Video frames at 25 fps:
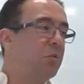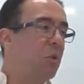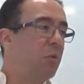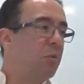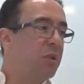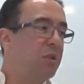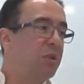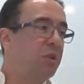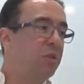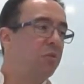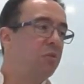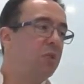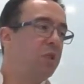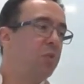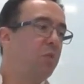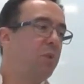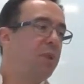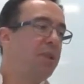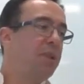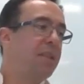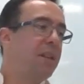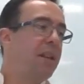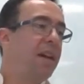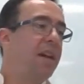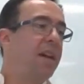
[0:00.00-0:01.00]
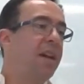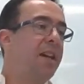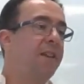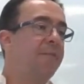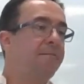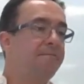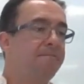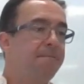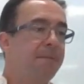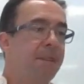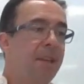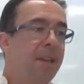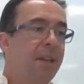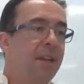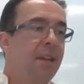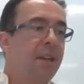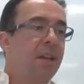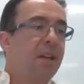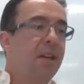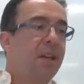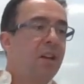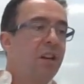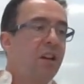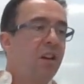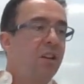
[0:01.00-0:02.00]
what we do is we say,
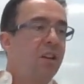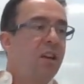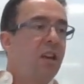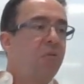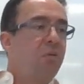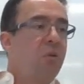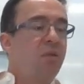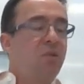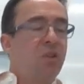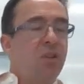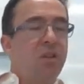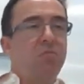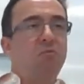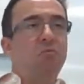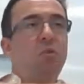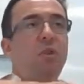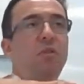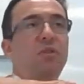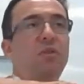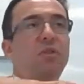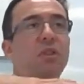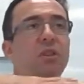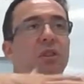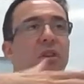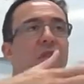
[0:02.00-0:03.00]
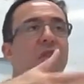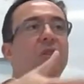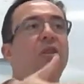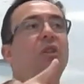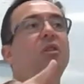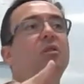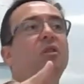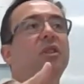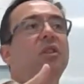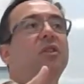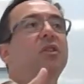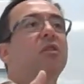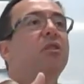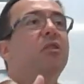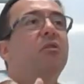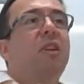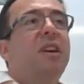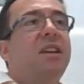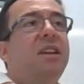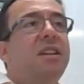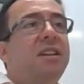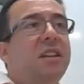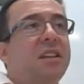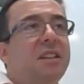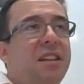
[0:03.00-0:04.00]
okay, we've just we just concluded on the
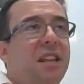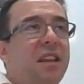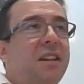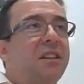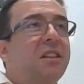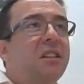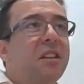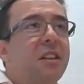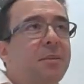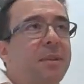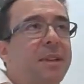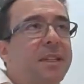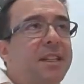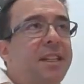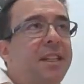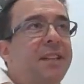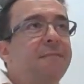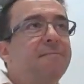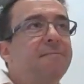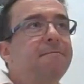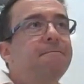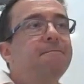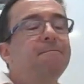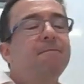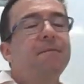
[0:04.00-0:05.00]
ratings. the end of the committee.